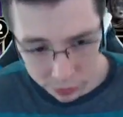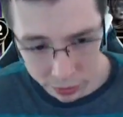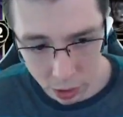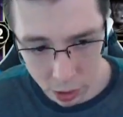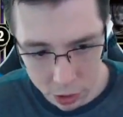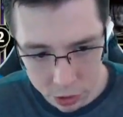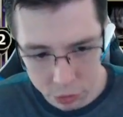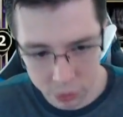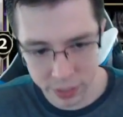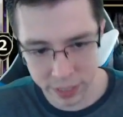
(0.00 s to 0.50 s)
on
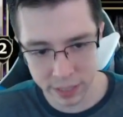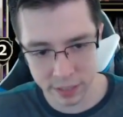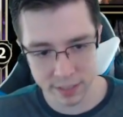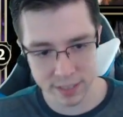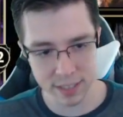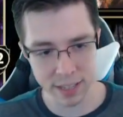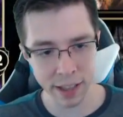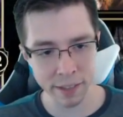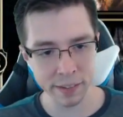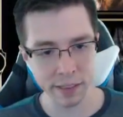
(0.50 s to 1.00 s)
to the
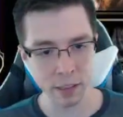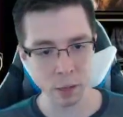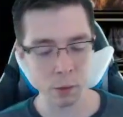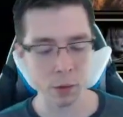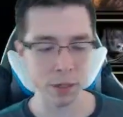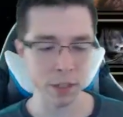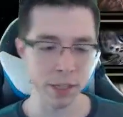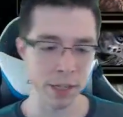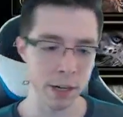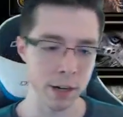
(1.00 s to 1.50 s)
slightly lower
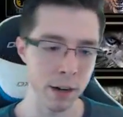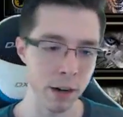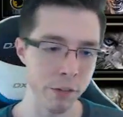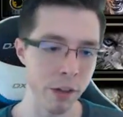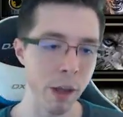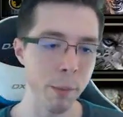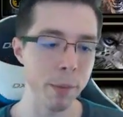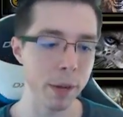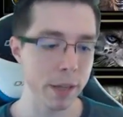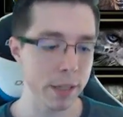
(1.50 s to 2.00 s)
tier of
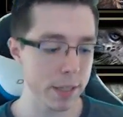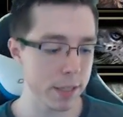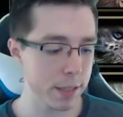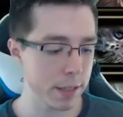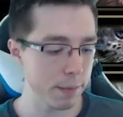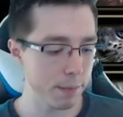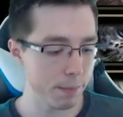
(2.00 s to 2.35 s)
epics.